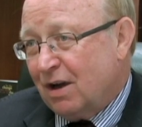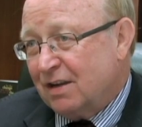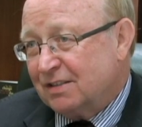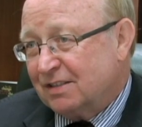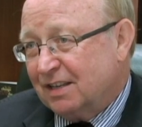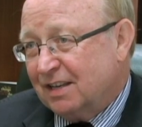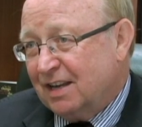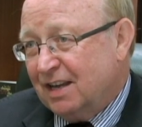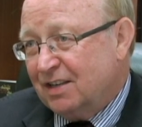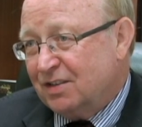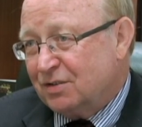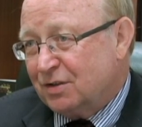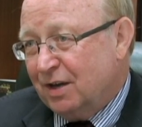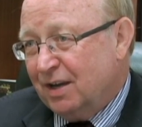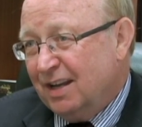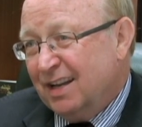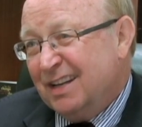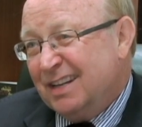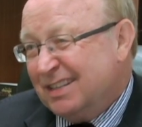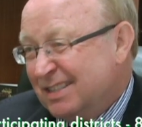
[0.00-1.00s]
across the
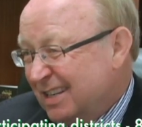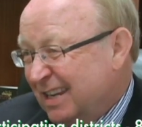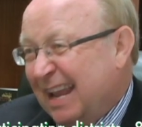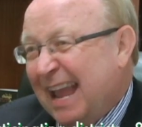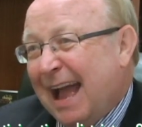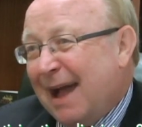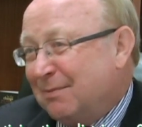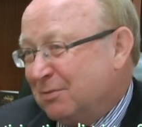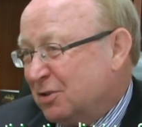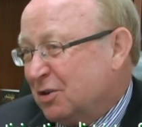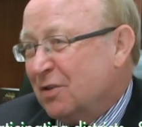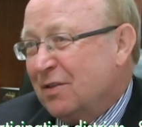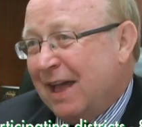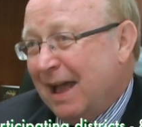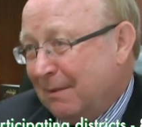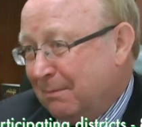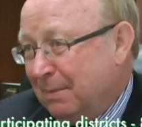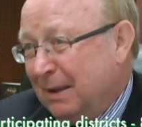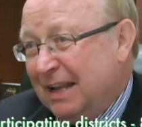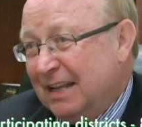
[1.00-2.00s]
country, to
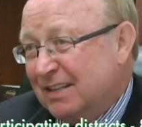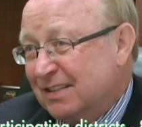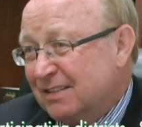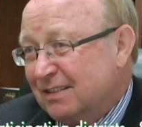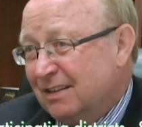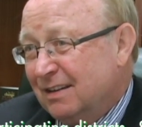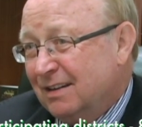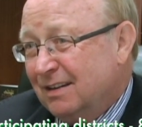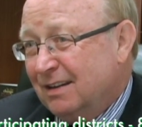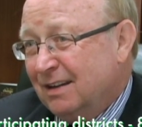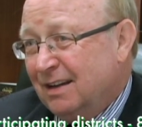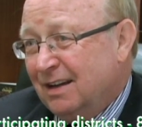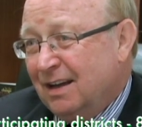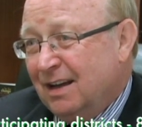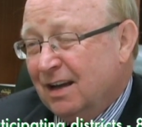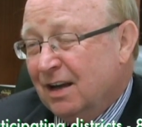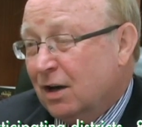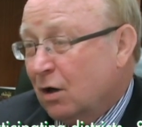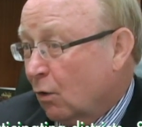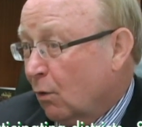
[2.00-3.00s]
capture that piece
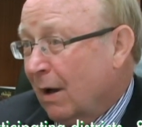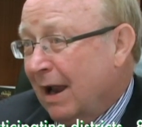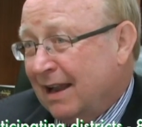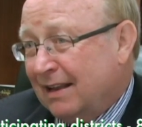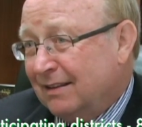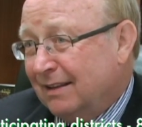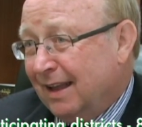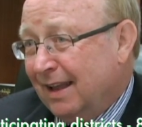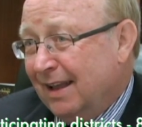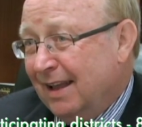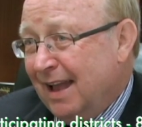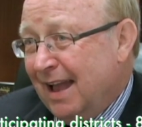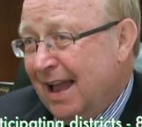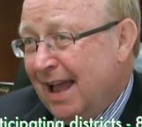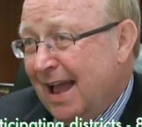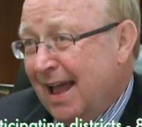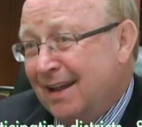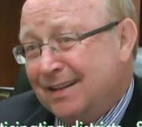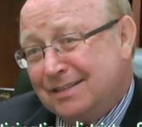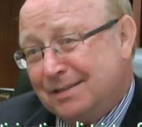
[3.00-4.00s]
correctly.
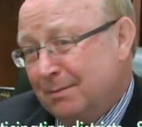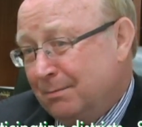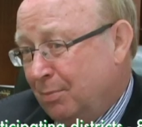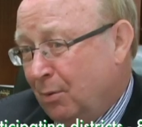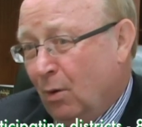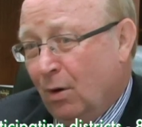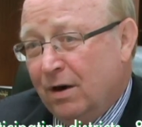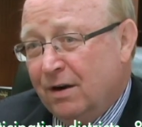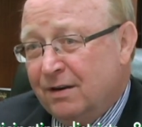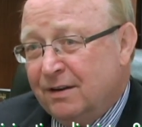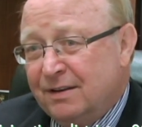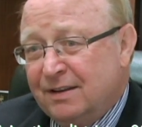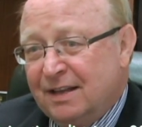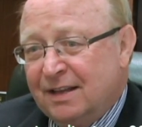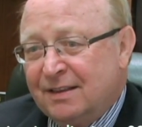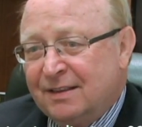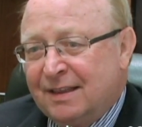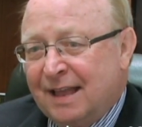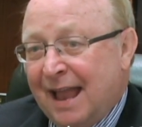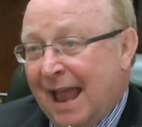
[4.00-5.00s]
And it's
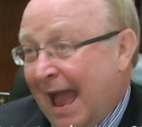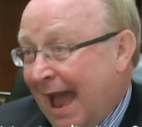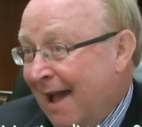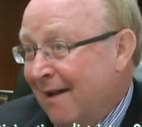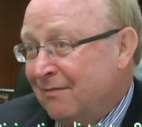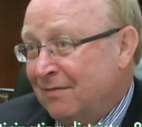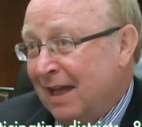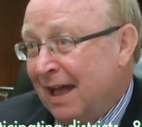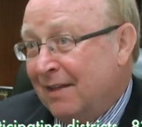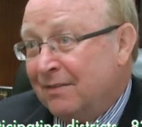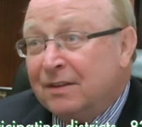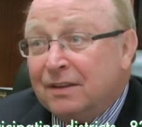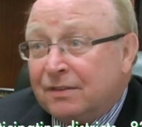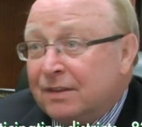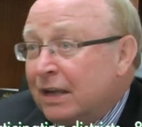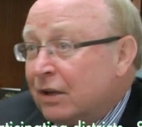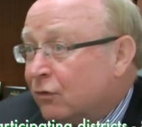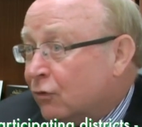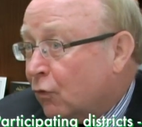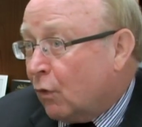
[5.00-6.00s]
important that they have that
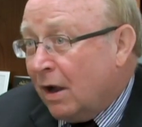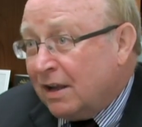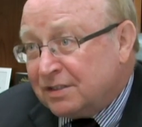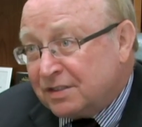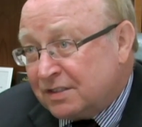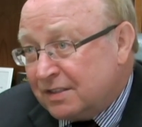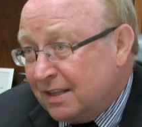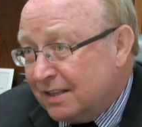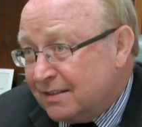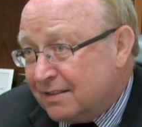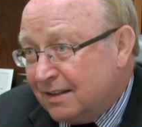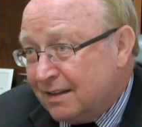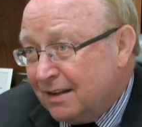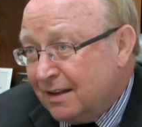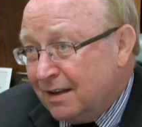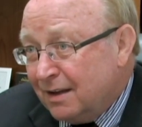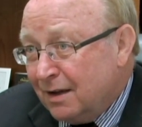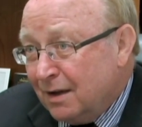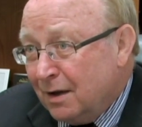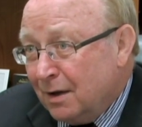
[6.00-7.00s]
and that they trust it
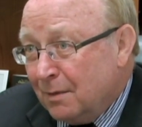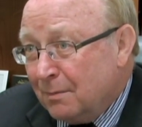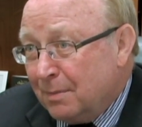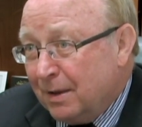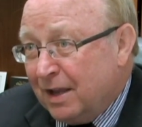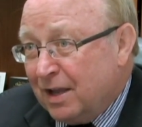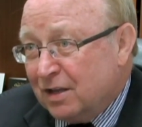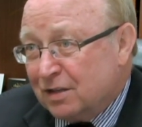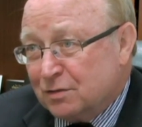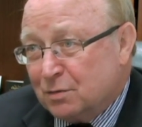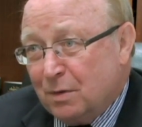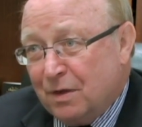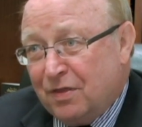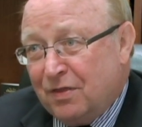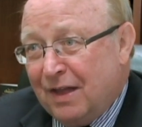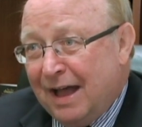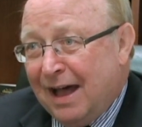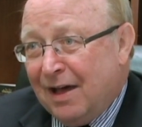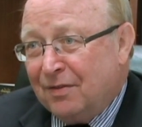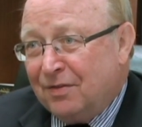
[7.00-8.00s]
because
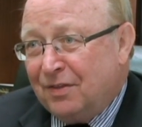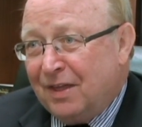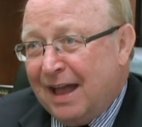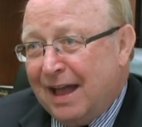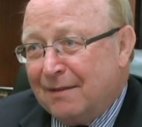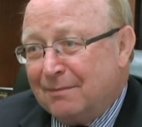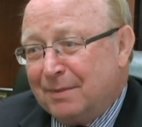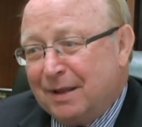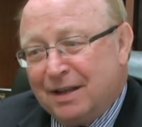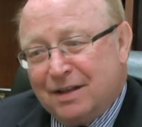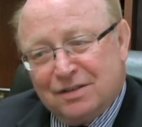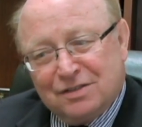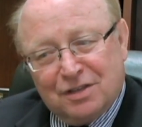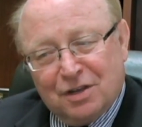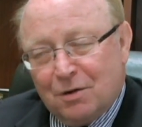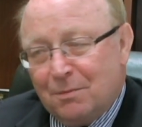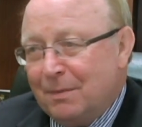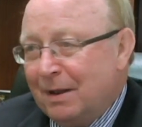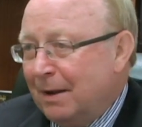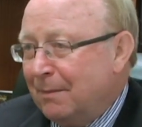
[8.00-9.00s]
without that,
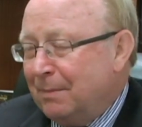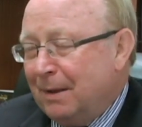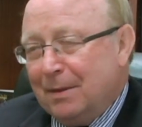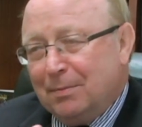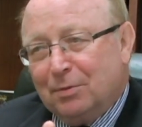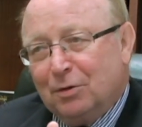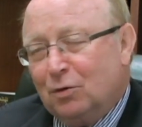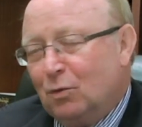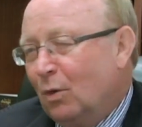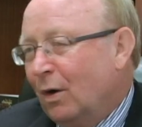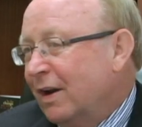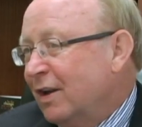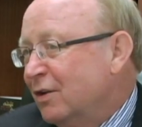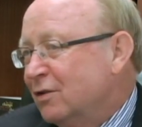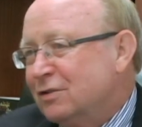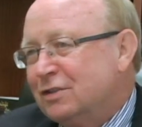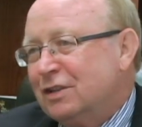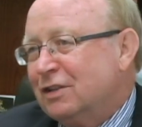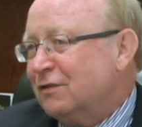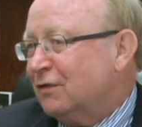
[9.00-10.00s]
because there are many people who
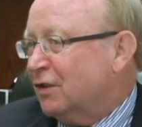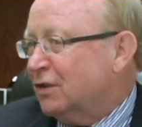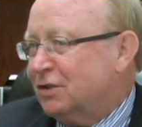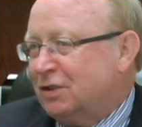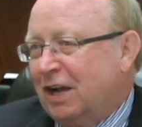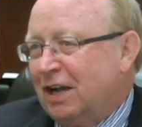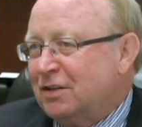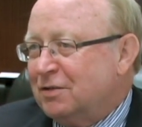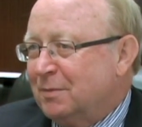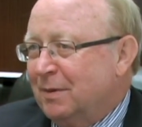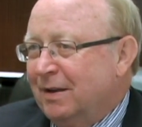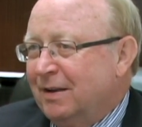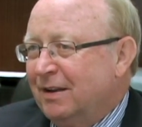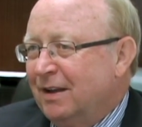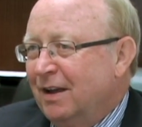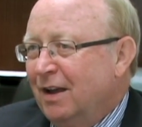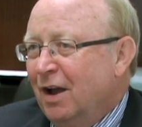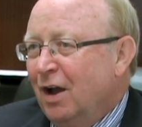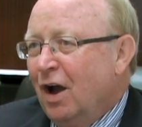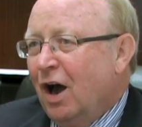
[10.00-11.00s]
want to use this for
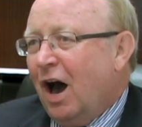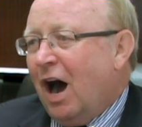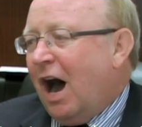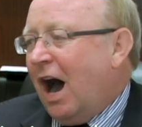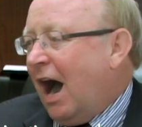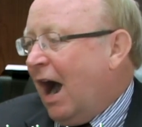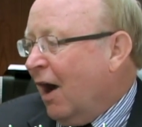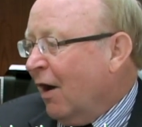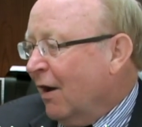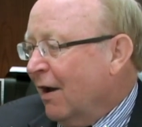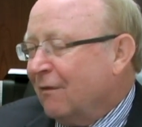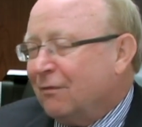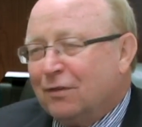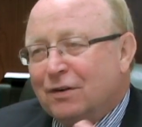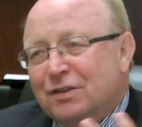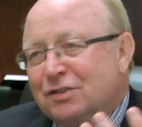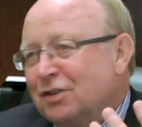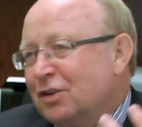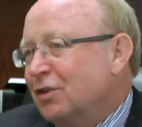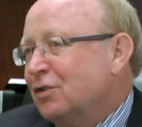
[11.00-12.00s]
judgment, our
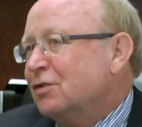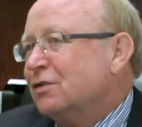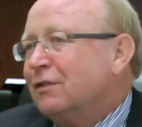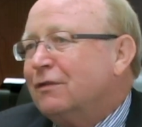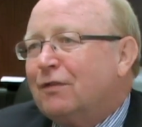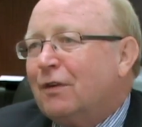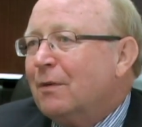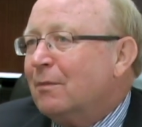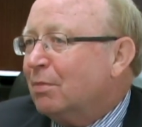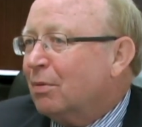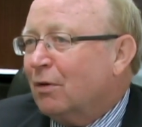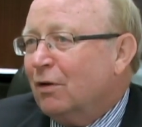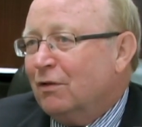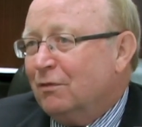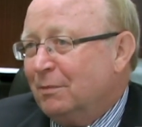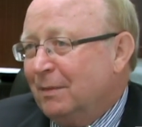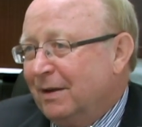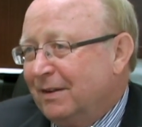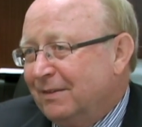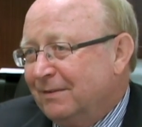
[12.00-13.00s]
effort is to use it for
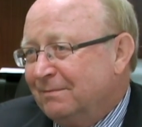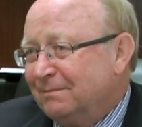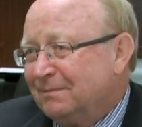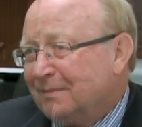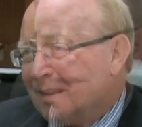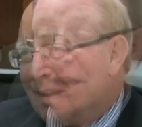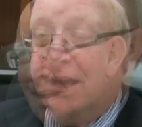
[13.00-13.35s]
improvement.